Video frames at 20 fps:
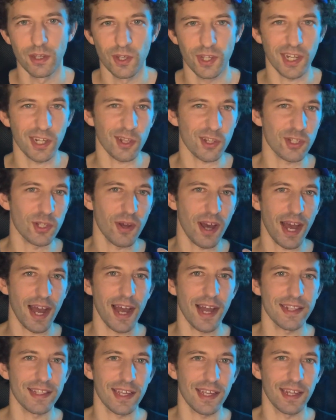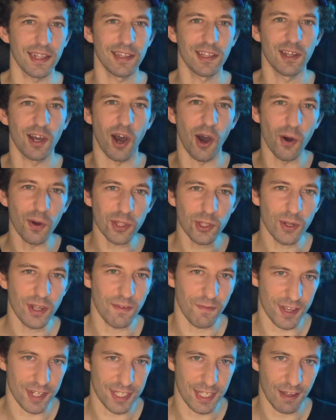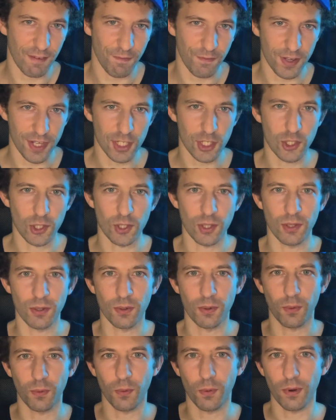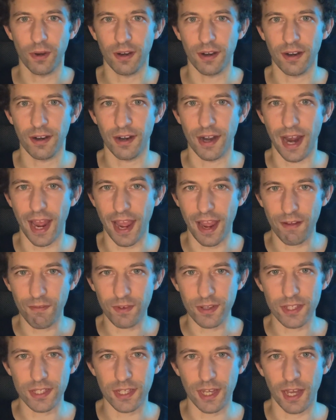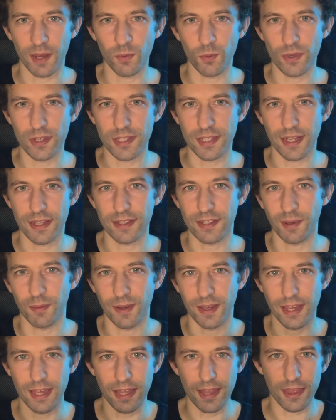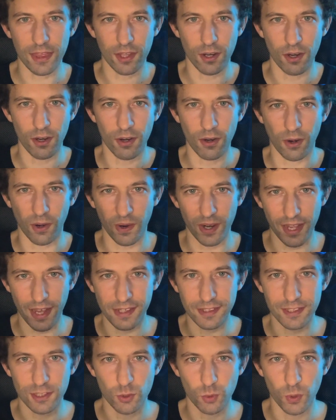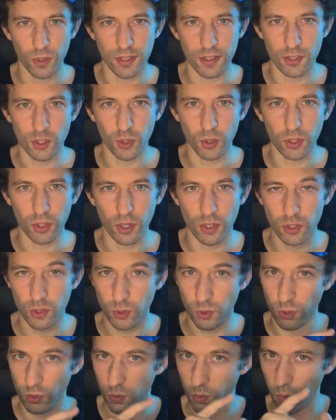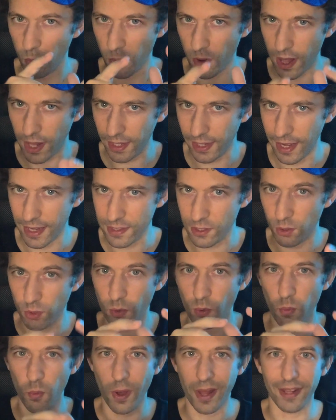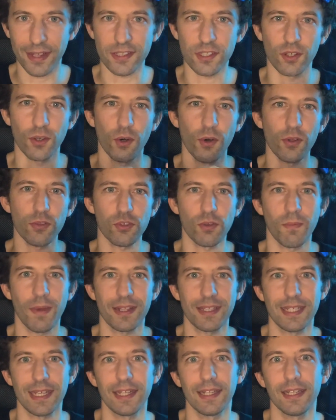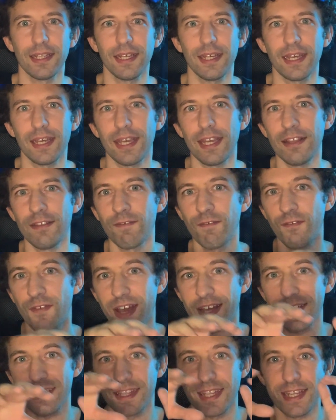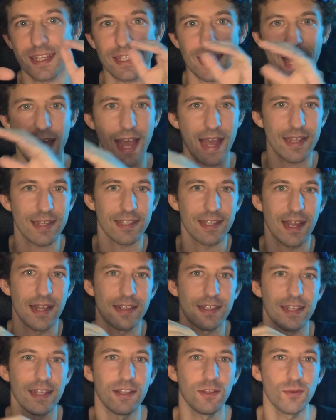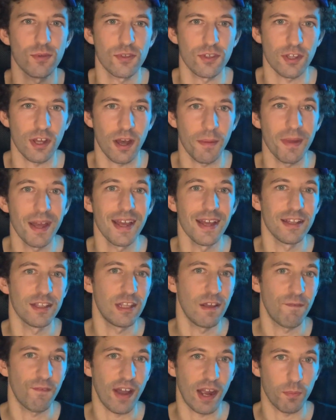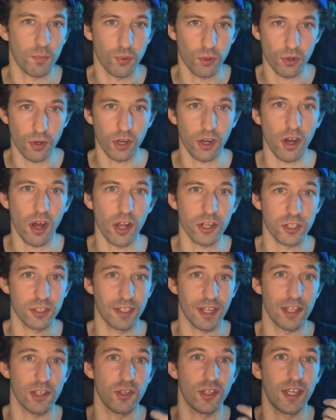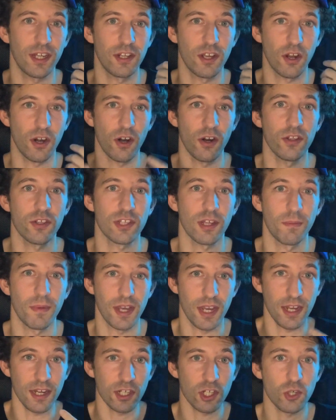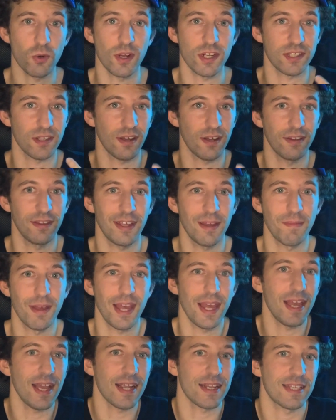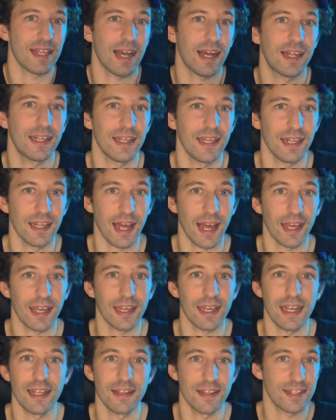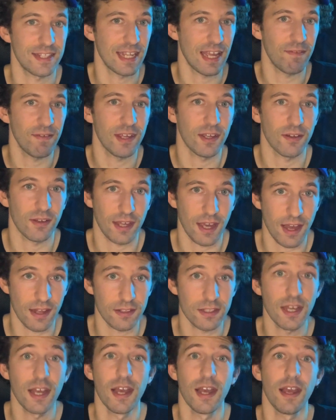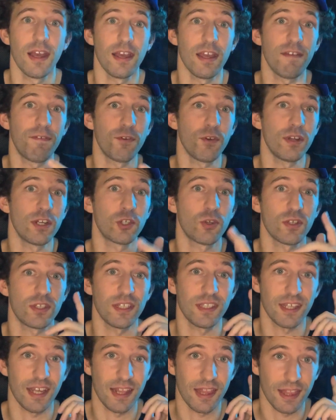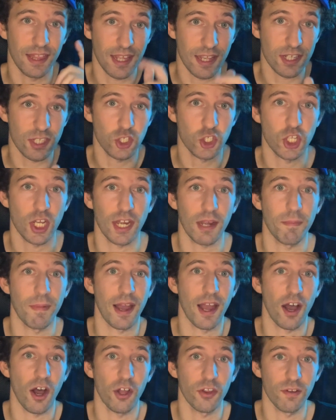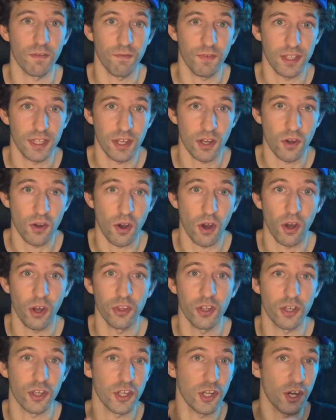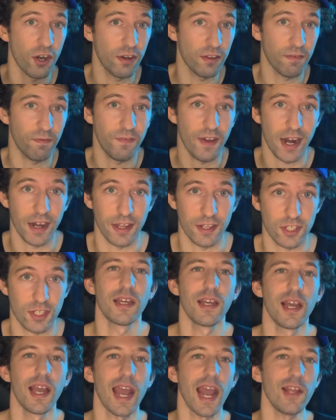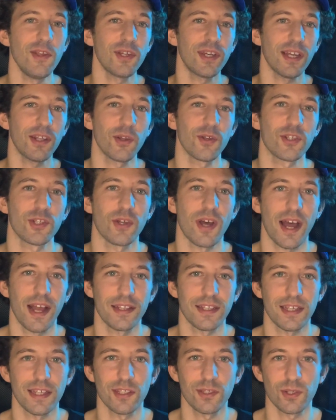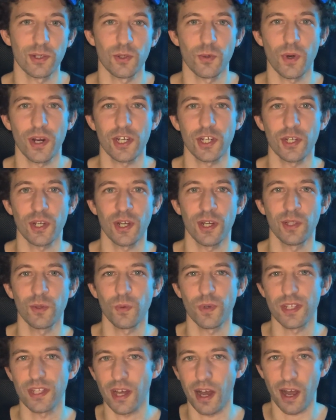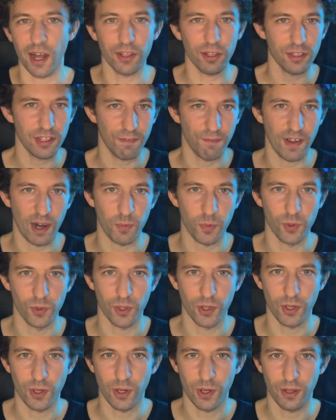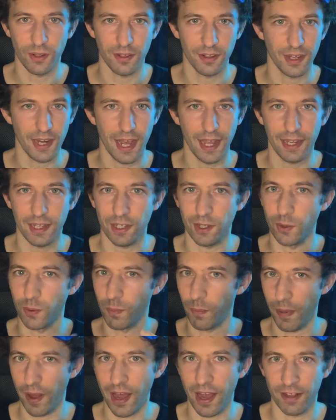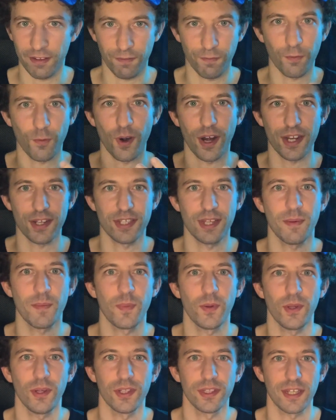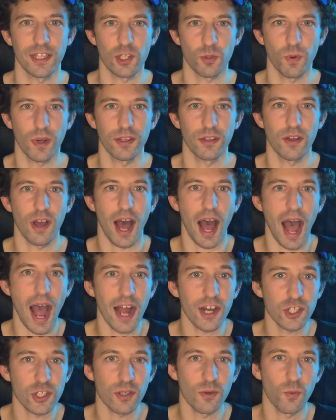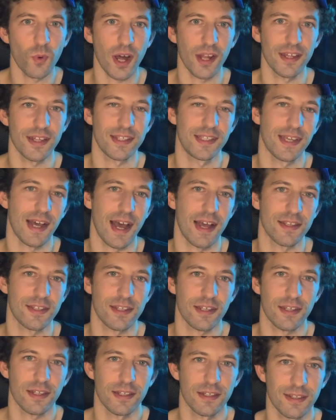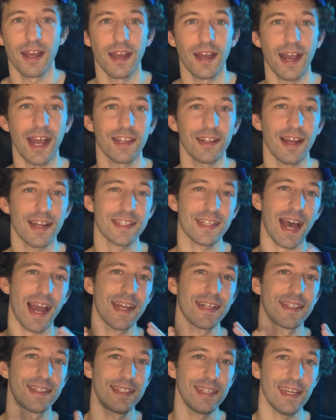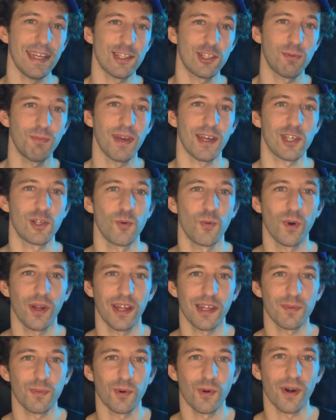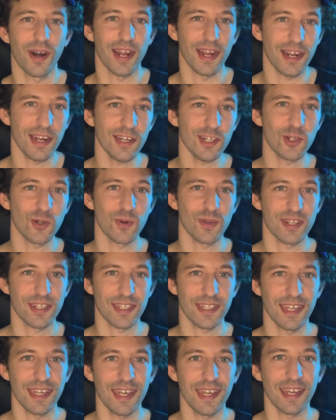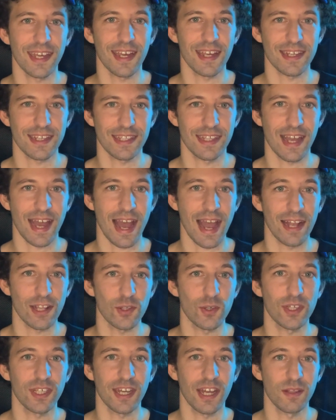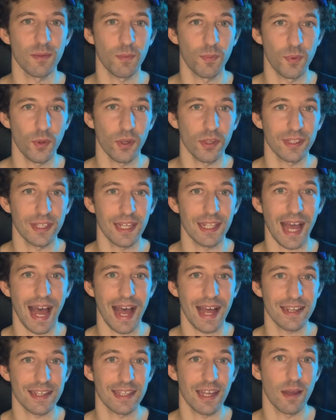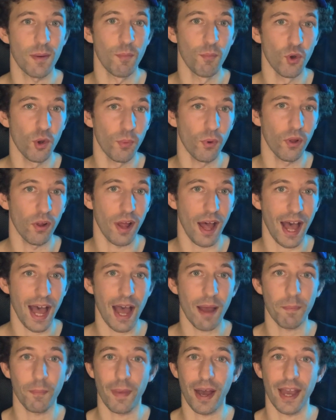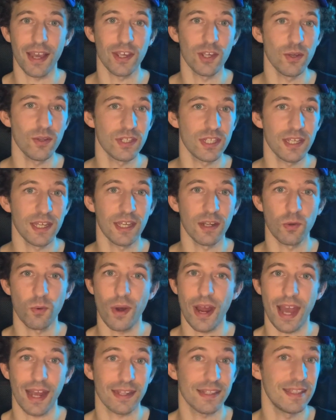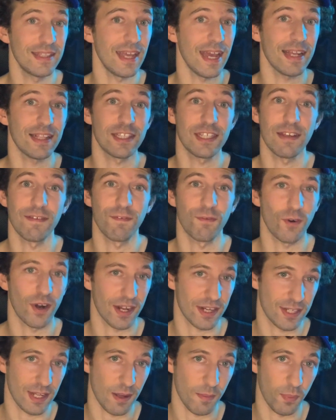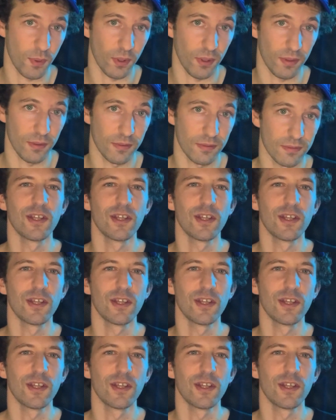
You can also add an auto-investing feature where every time we send some Ether or ERC20 token to the wallet, the wallet automatically invests these assets into some DeFi protocol so that you can earn some interest on them exactly like in a saving account. If you're interested in this, check my other video on Yearn Finance. And you can also add integration with other DeFi protocol like Compound, for example, that's what the Argent wallet does. And the last idea to make your wallet more interesting is that you can build it as a mobile app by using React Native, for example.